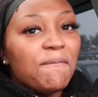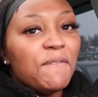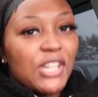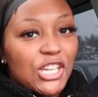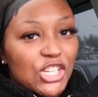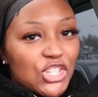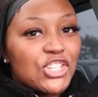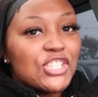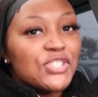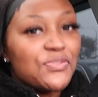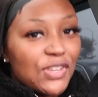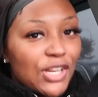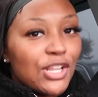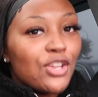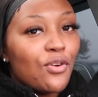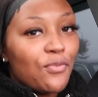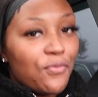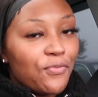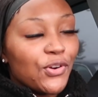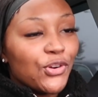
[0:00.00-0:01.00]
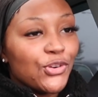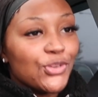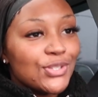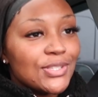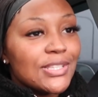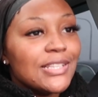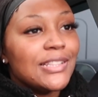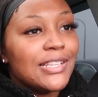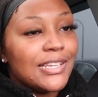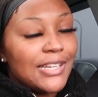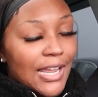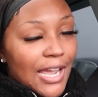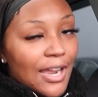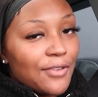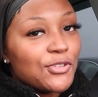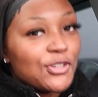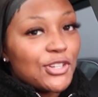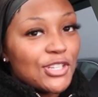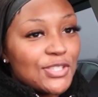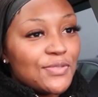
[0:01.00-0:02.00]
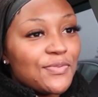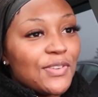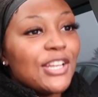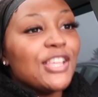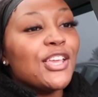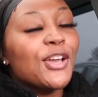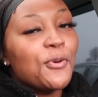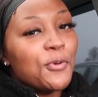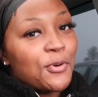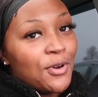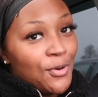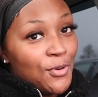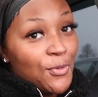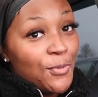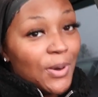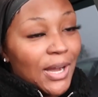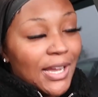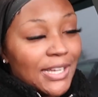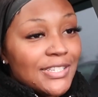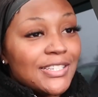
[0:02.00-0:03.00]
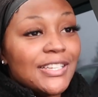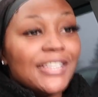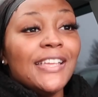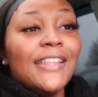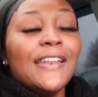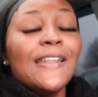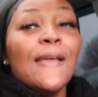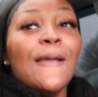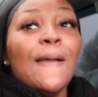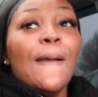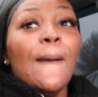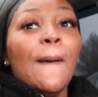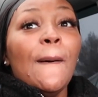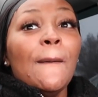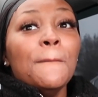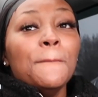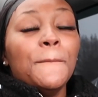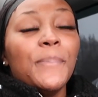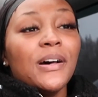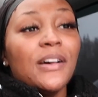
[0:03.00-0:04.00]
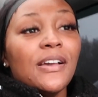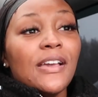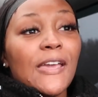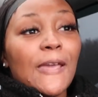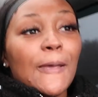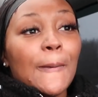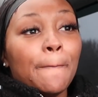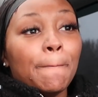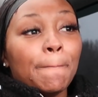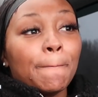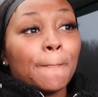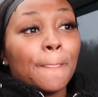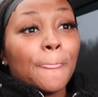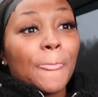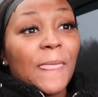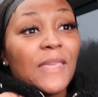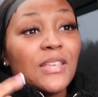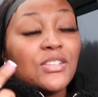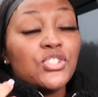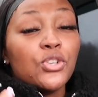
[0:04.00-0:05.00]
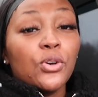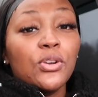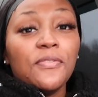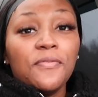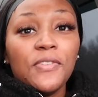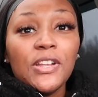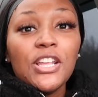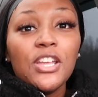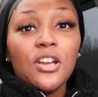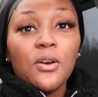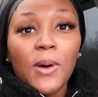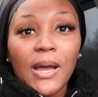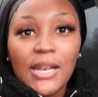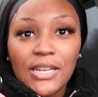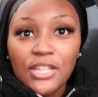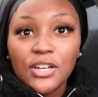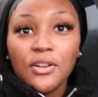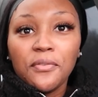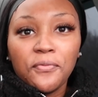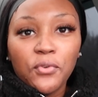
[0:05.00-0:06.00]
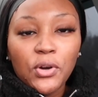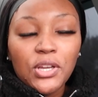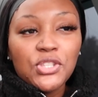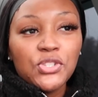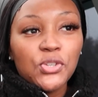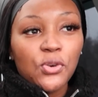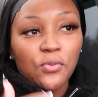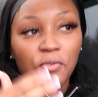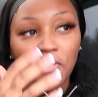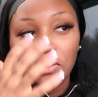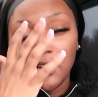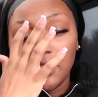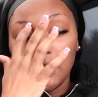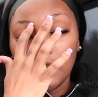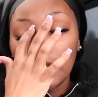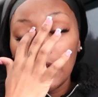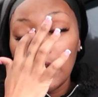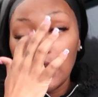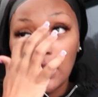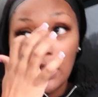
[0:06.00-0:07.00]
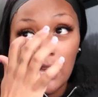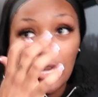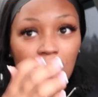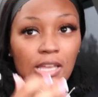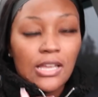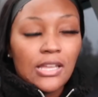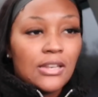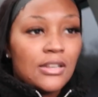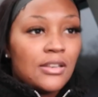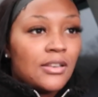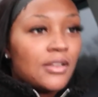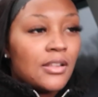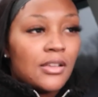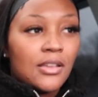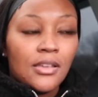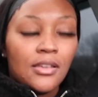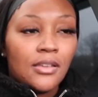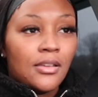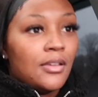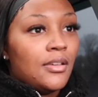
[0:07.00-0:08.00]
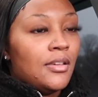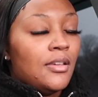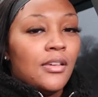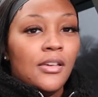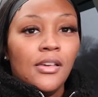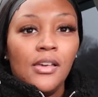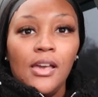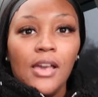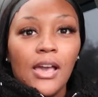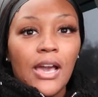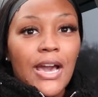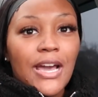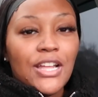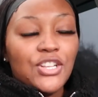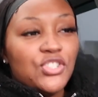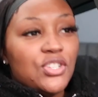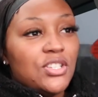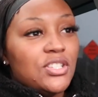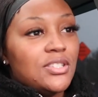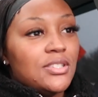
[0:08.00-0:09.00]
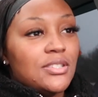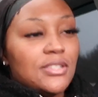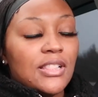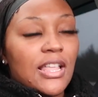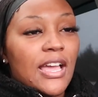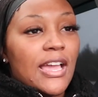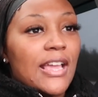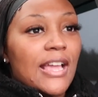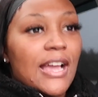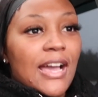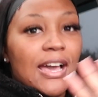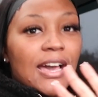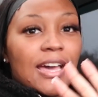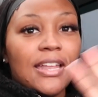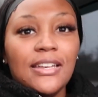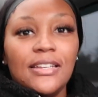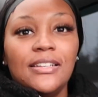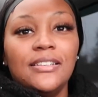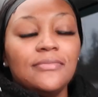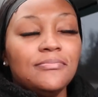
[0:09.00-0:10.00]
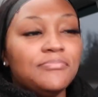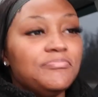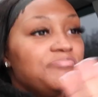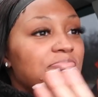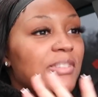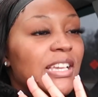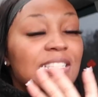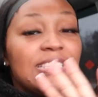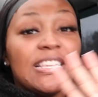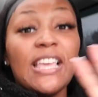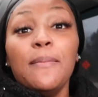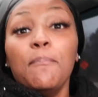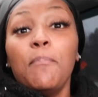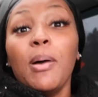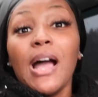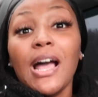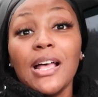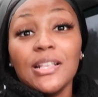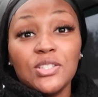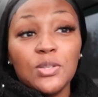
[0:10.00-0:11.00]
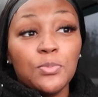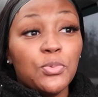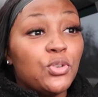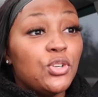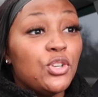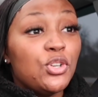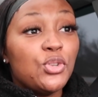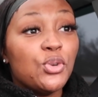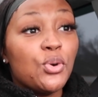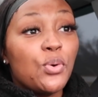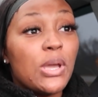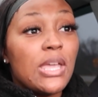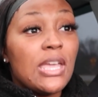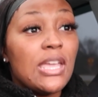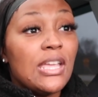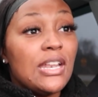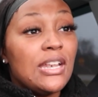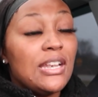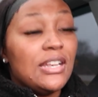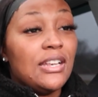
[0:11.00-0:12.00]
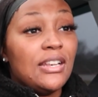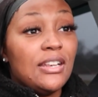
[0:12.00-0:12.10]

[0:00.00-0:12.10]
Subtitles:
finish this video first and then after this video go and watch it. But so the video, I did a voiceover, and I just like, I it's impossible to do it